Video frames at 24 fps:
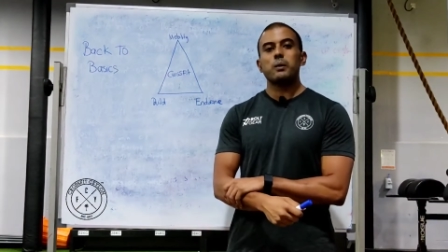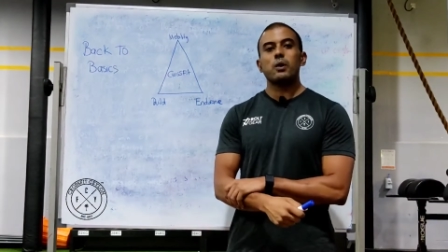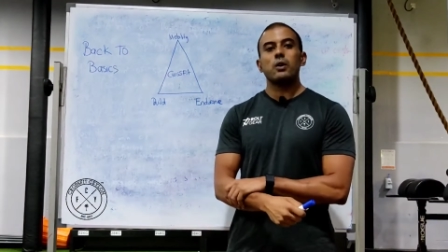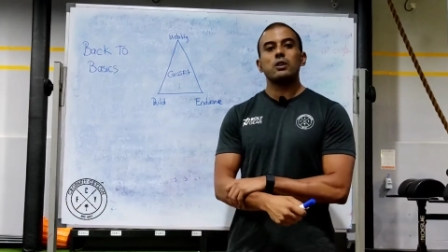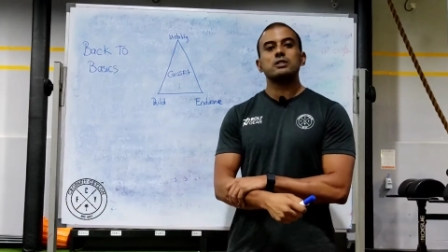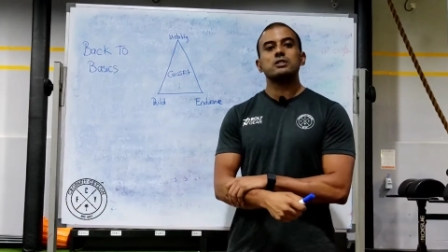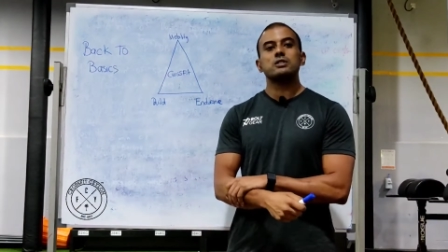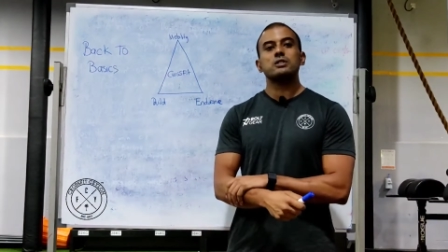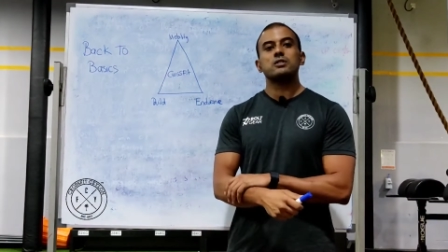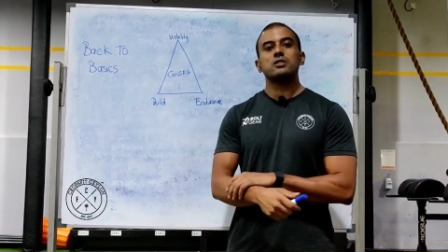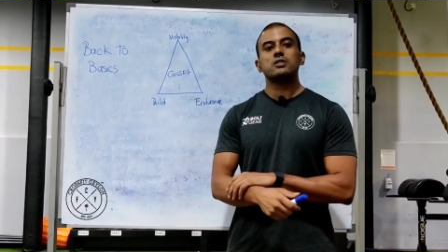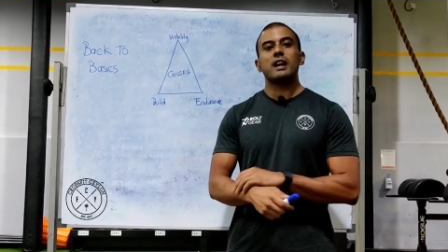we're
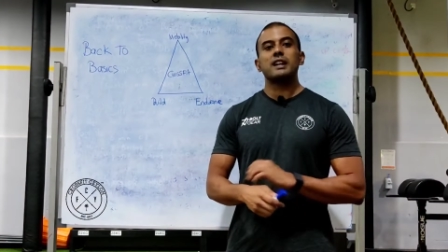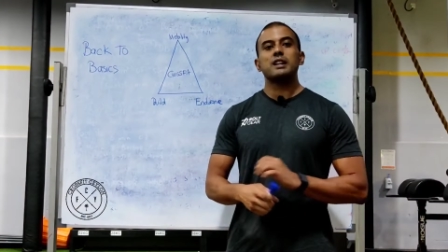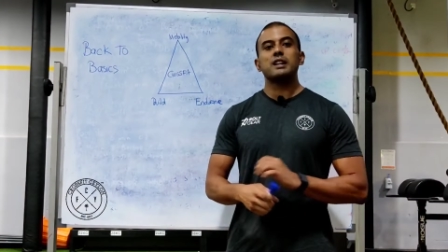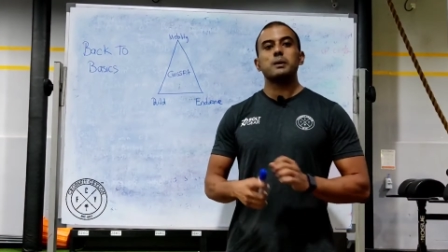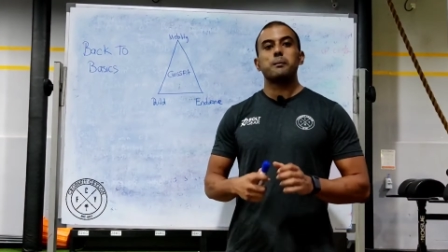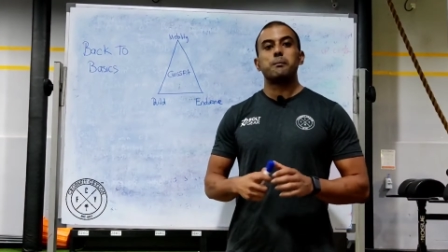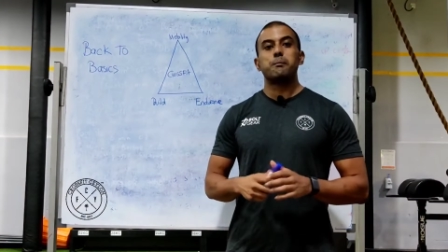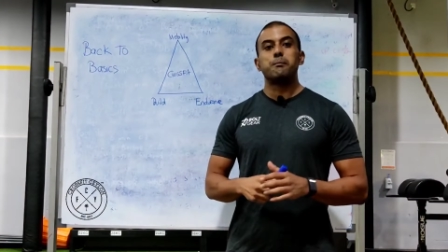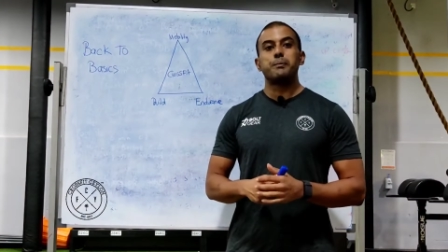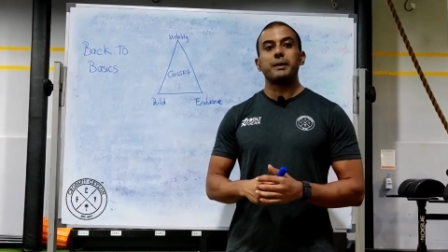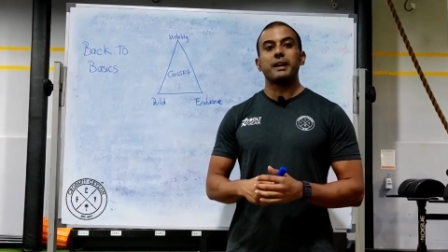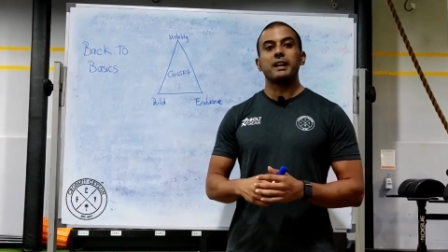also trying
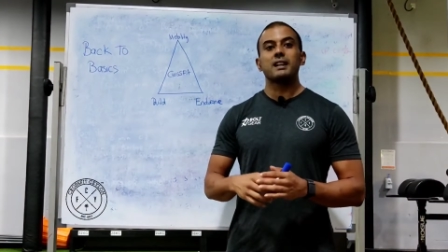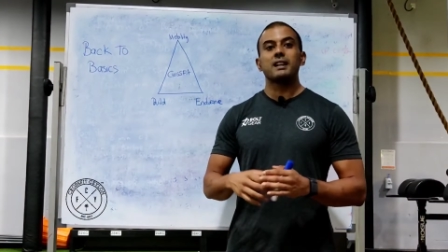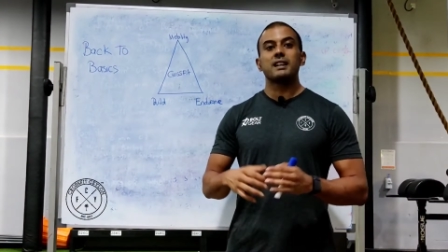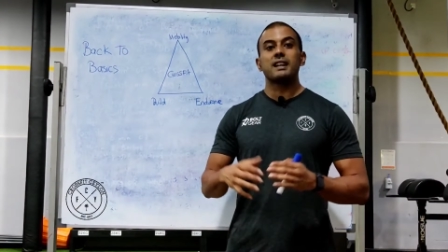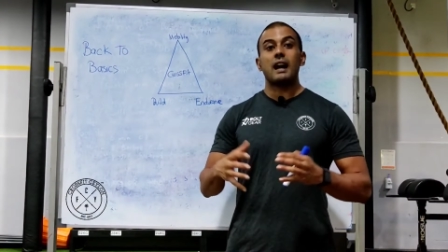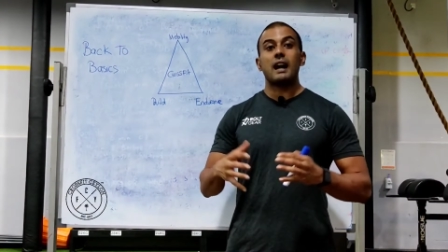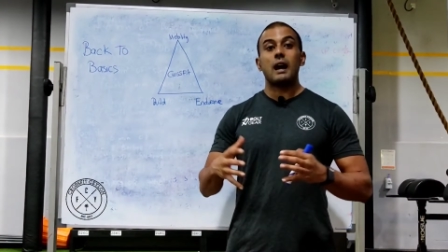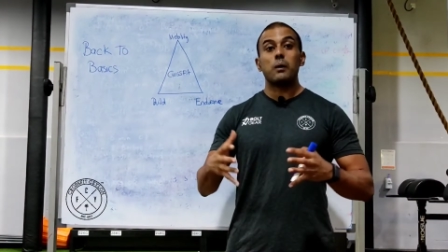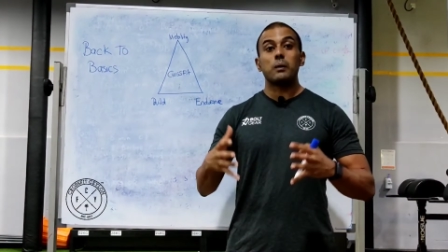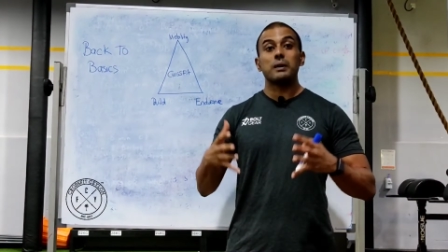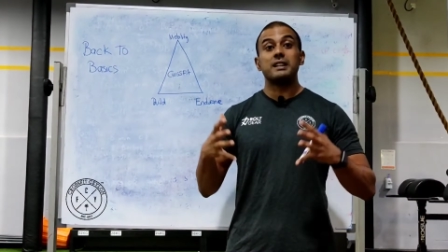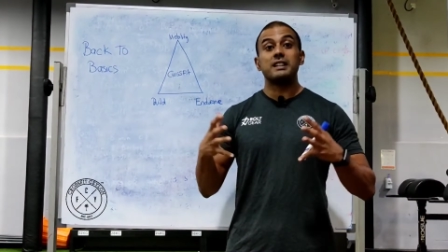to
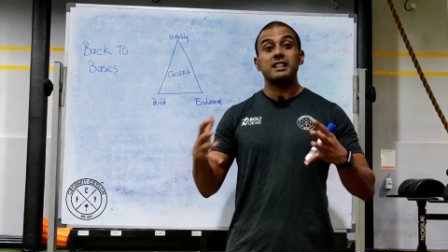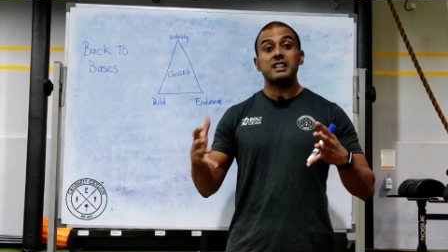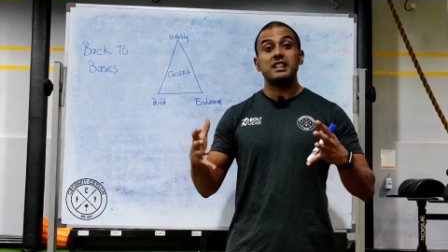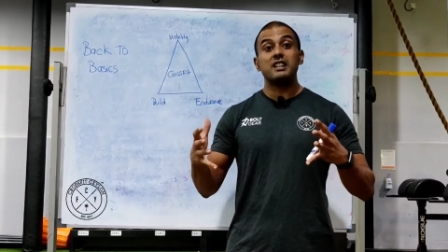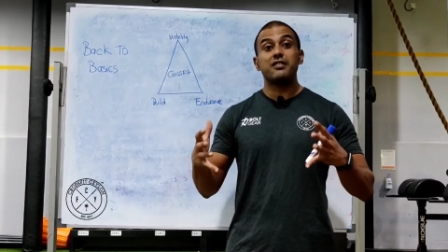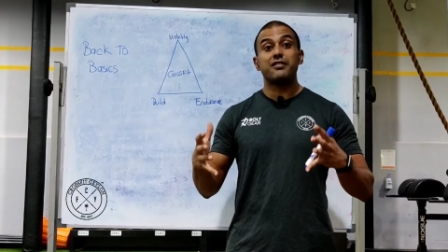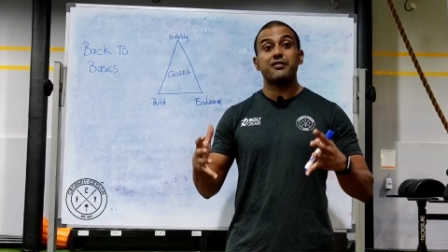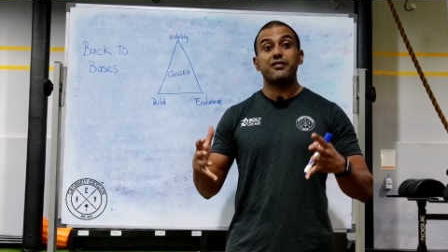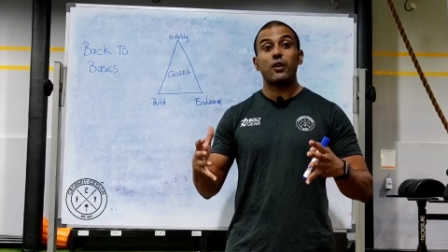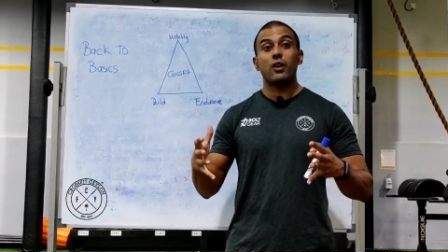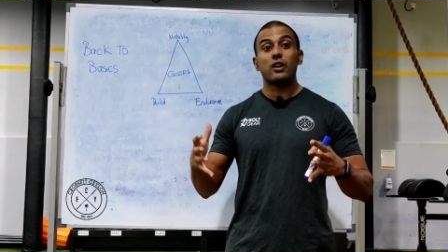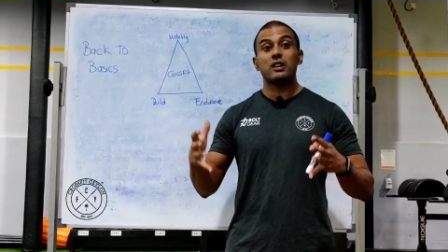build our
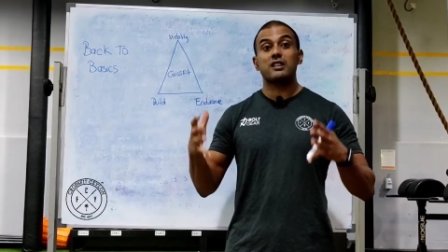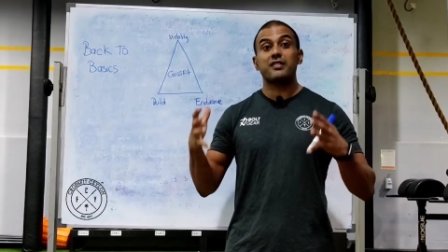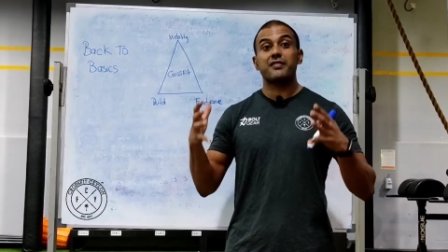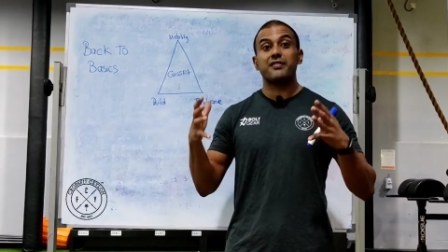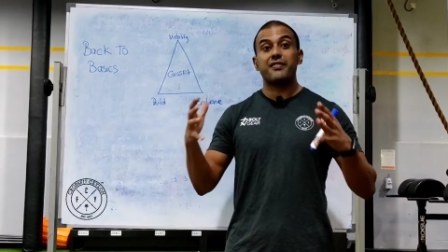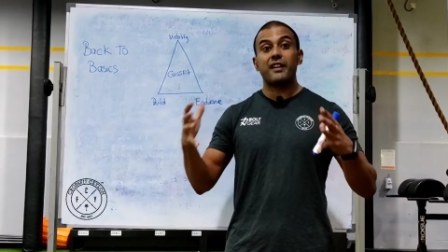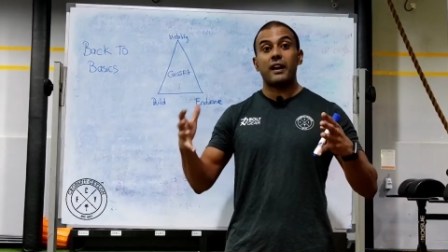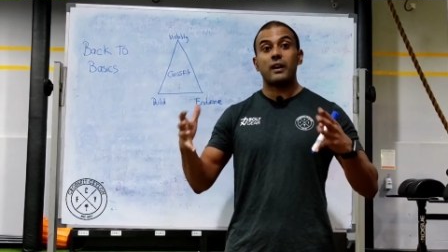default